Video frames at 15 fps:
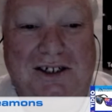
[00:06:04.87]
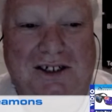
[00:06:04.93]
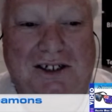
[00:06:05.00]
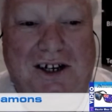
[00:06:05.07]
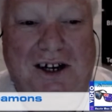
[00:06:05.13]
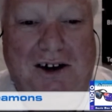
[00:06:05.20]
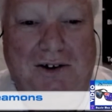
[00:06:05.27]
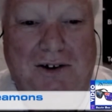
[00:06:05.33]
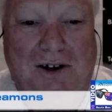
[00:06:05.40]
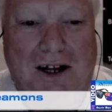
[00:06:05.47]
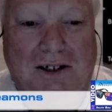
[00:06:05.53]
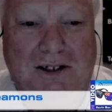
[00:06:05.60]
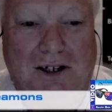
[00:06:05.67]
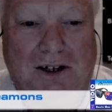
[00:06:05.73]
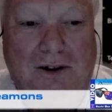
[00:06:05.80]

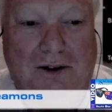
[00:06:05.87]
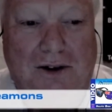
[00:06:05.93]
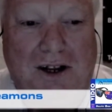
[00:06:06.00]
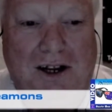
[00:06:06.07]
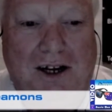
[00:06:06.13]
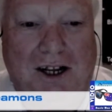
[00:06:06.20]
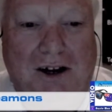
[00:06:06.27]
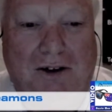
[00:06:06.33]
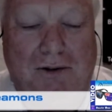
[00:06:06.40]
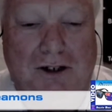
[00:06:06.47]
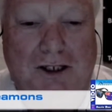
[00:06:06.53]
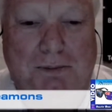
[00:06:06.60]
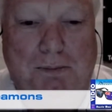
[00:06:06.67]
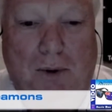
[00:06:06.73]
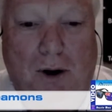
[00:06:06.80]
scenarios, including an
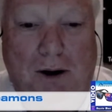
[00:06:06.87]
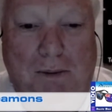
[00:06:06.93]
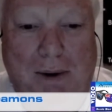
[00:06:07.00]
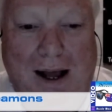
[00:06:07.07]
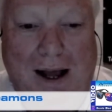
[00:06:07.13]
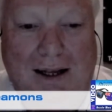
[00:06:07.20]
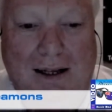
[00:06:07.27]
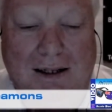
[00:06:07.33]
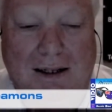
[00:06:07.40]
increased buyback